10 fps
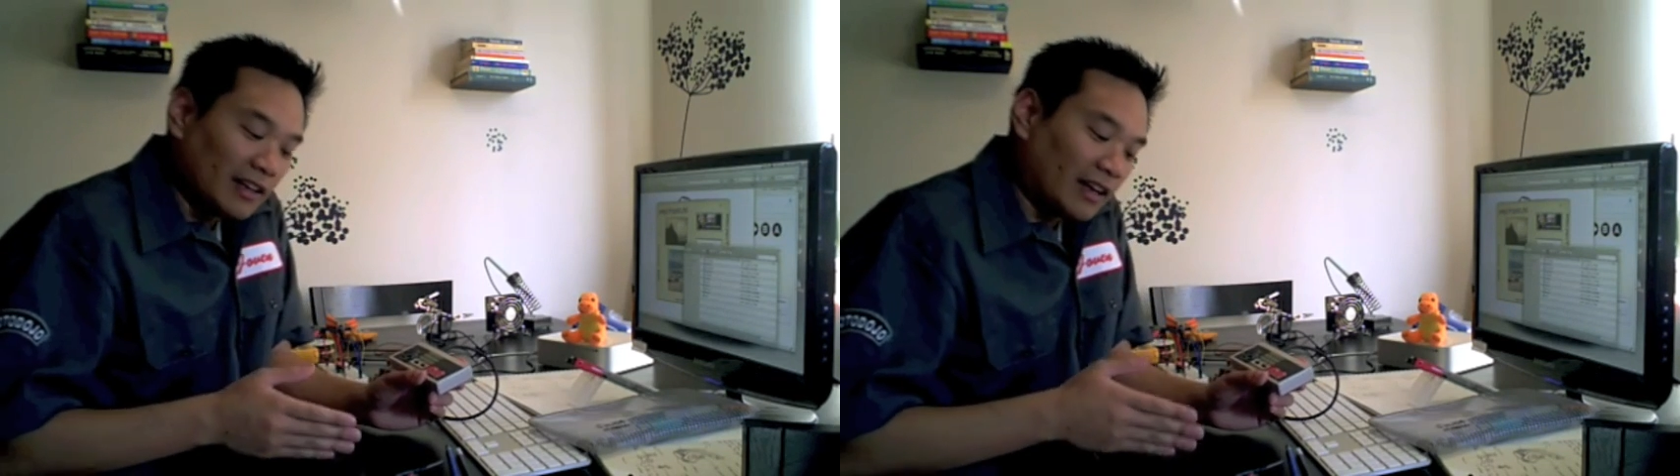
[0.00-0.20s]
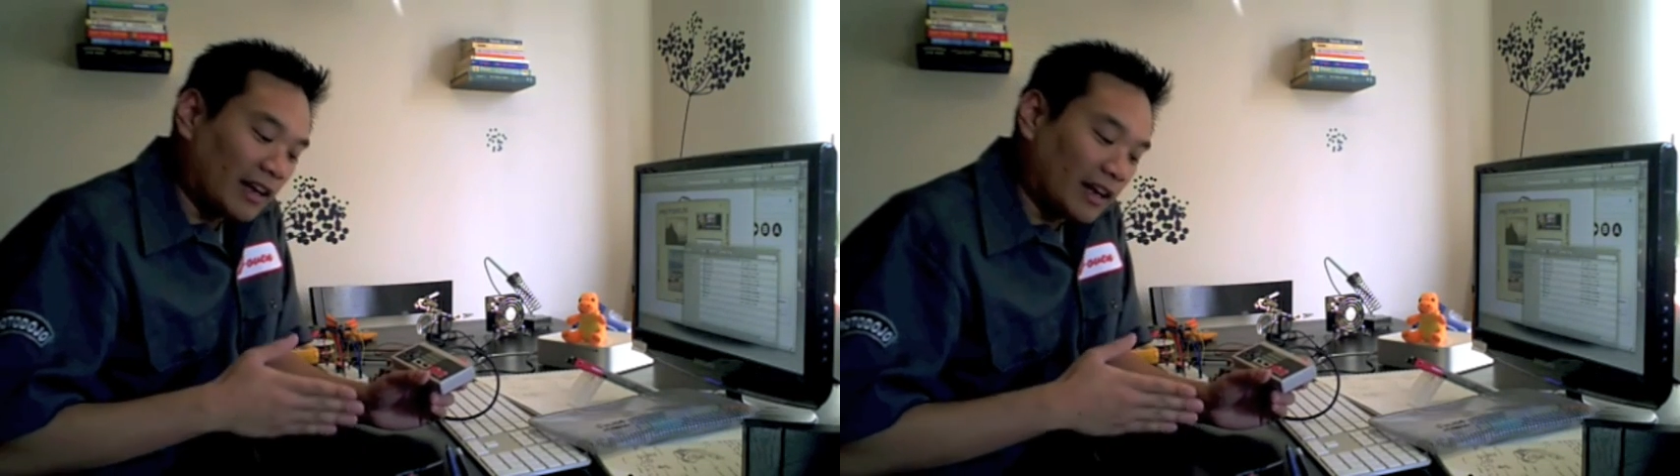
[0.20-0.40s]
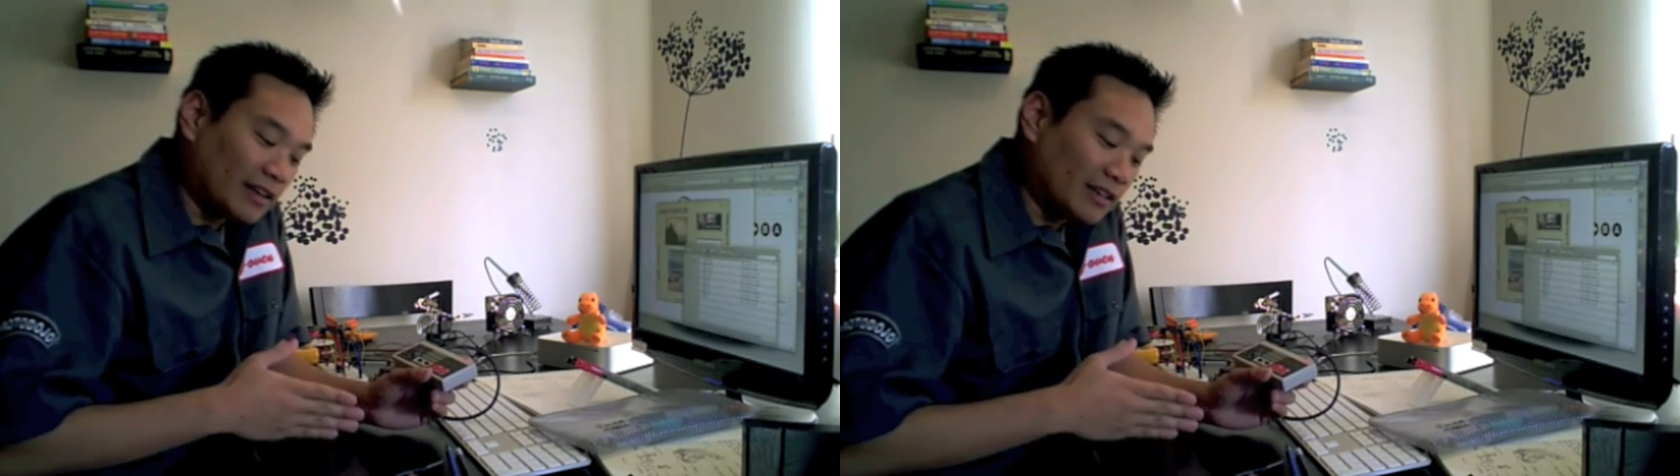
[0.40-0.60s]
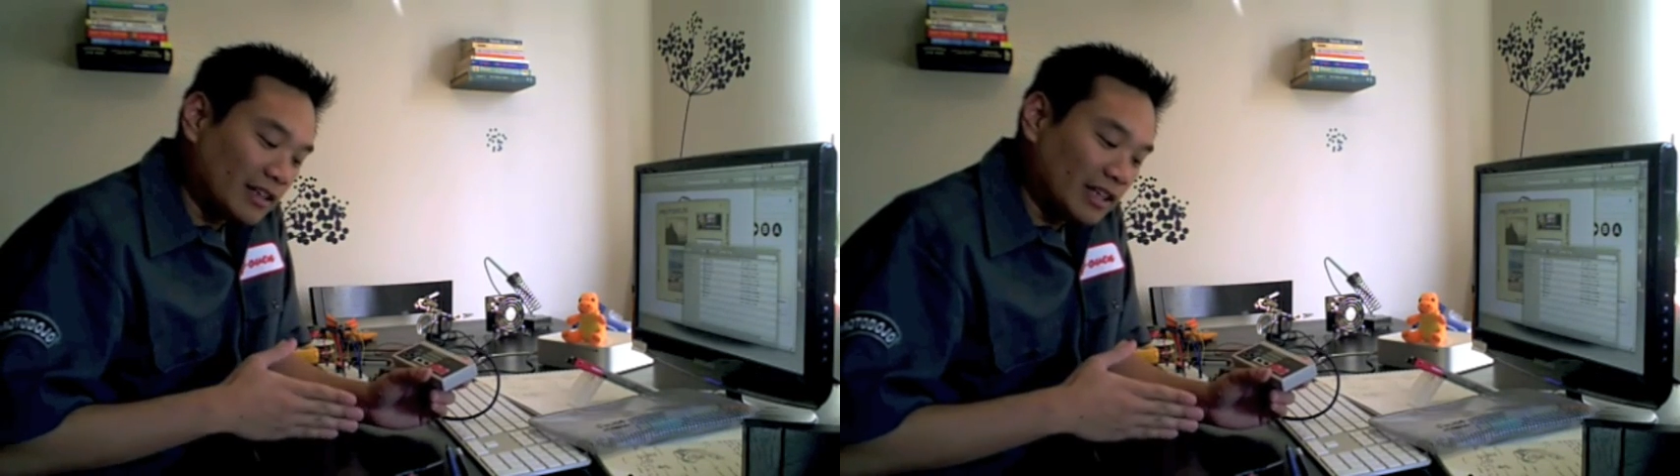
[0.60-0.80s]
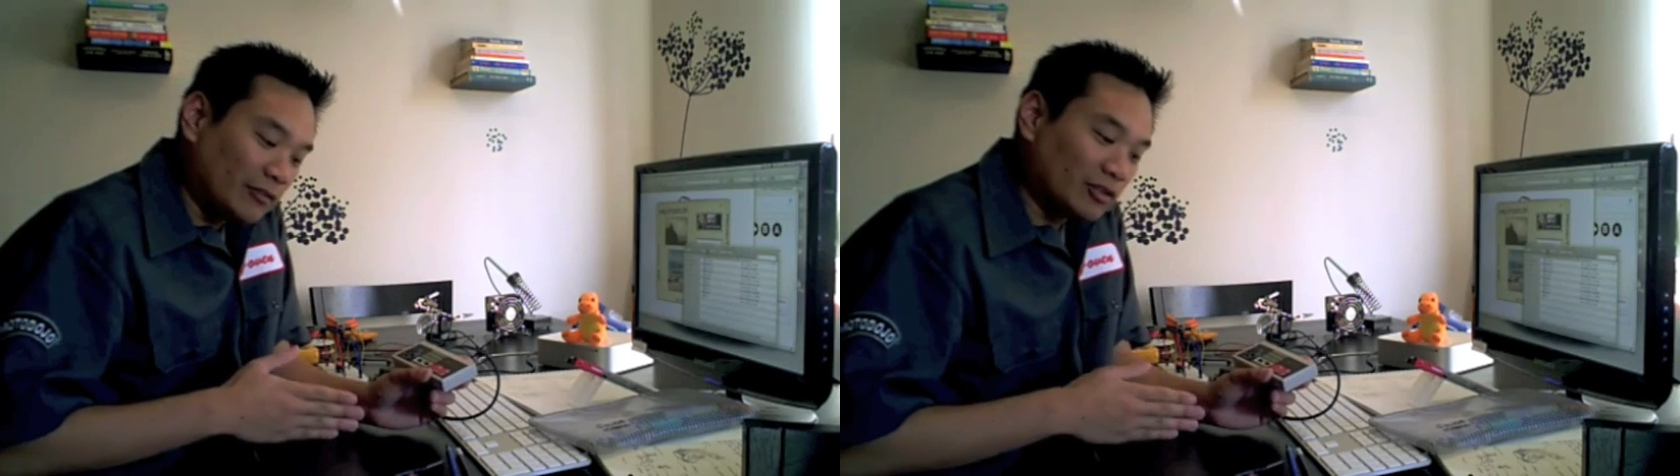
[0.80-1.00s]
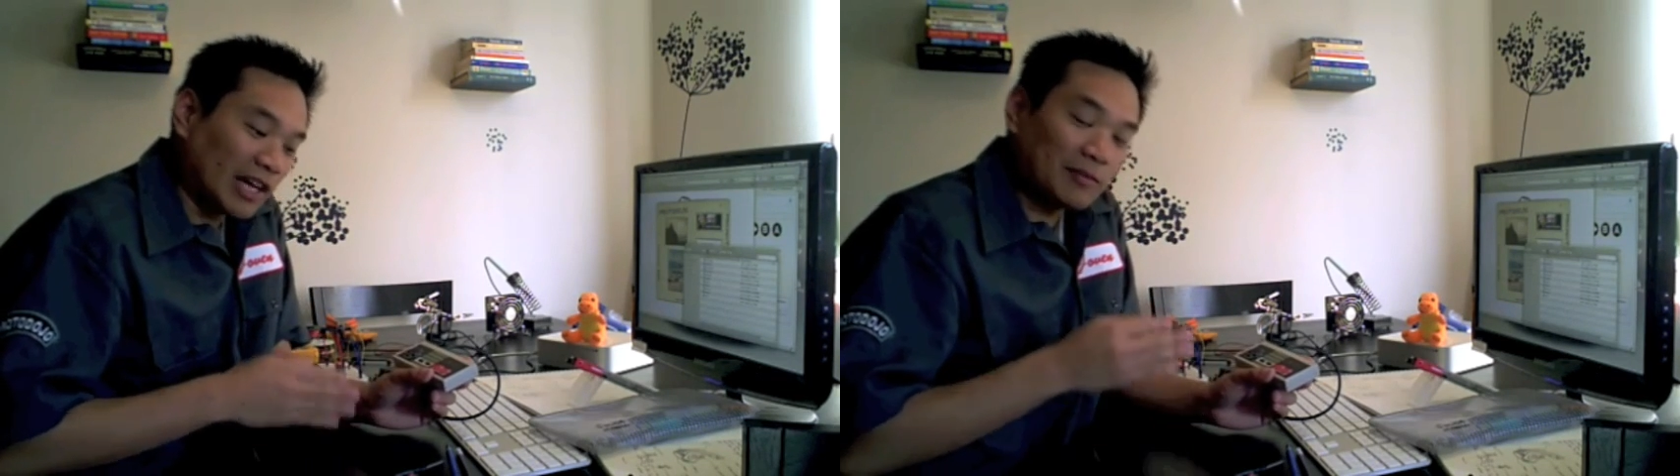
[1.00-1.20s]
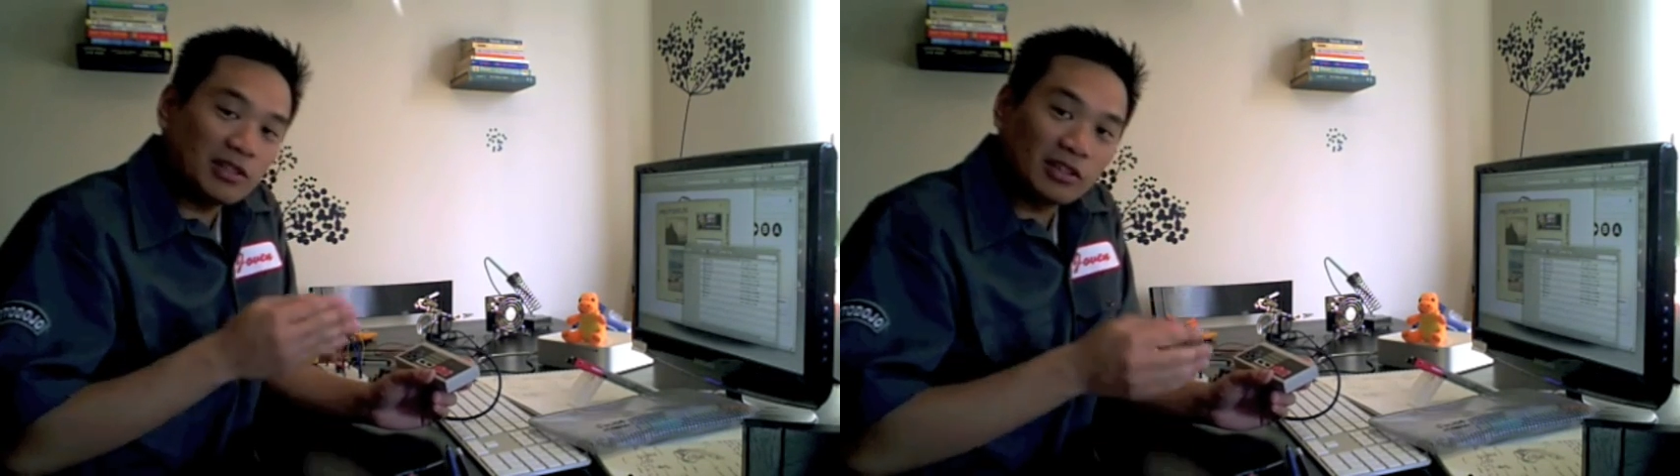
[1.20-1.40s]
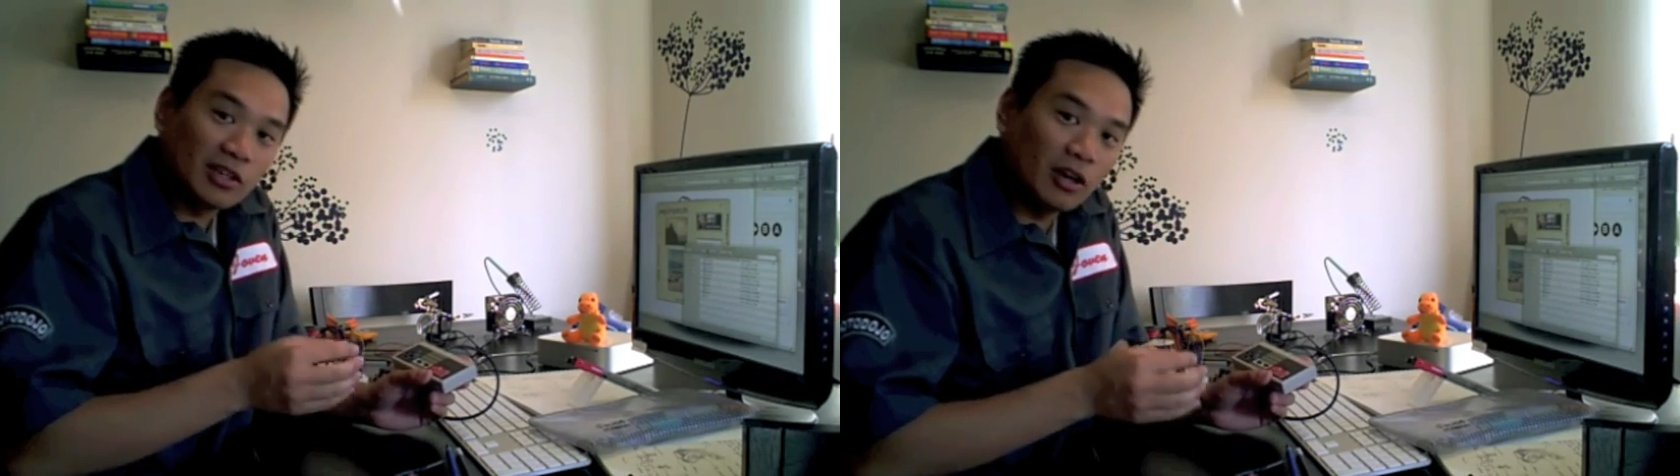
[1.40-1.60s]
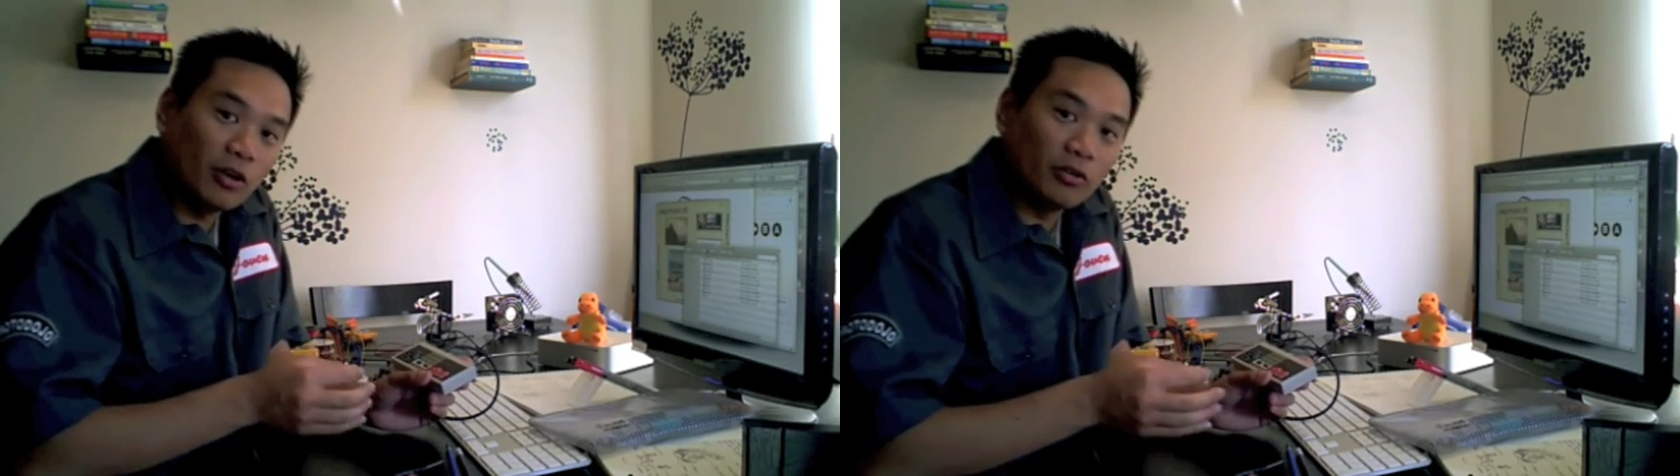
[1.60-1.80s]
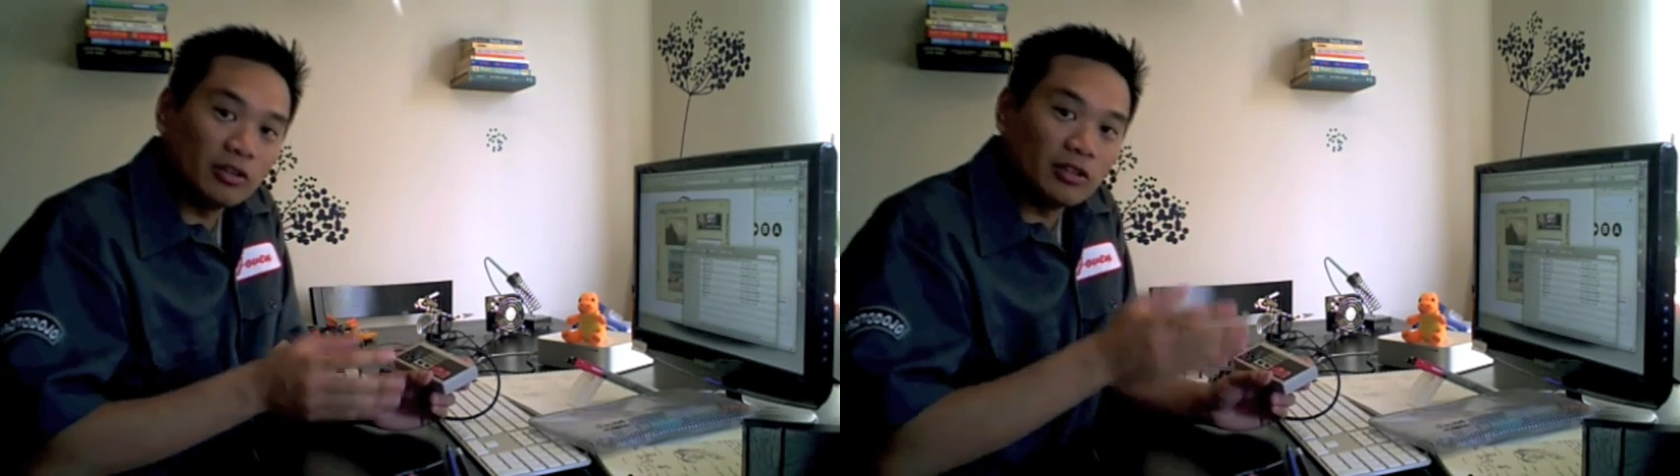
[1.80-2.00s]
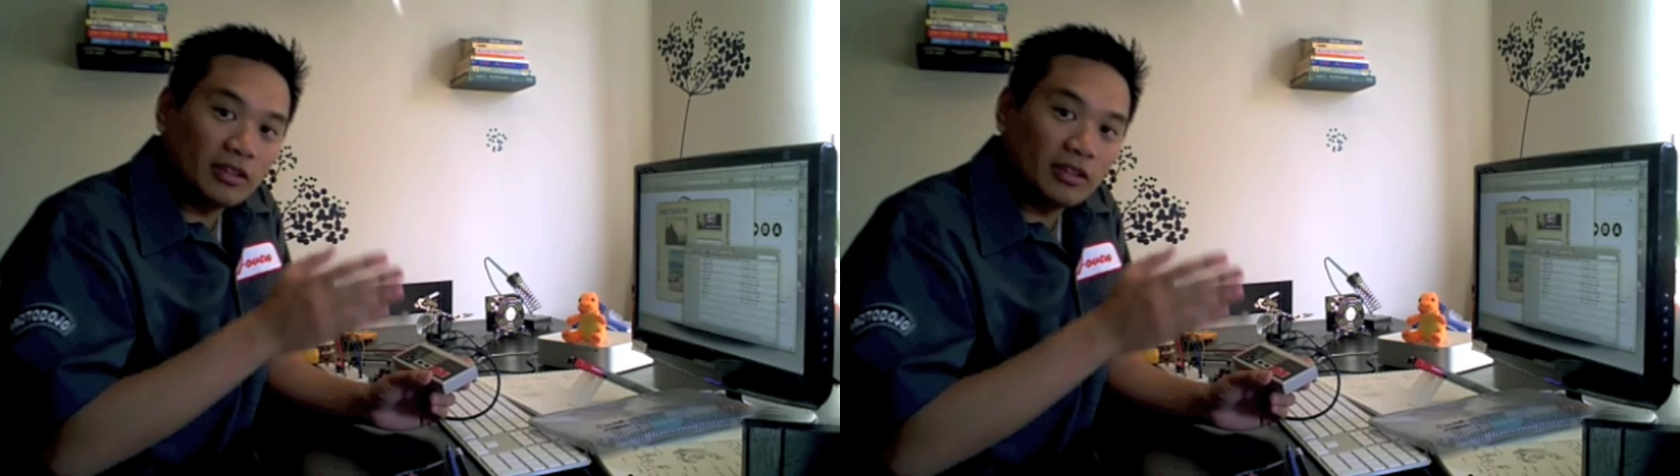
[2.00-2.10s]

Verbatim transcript: And if you typed in a code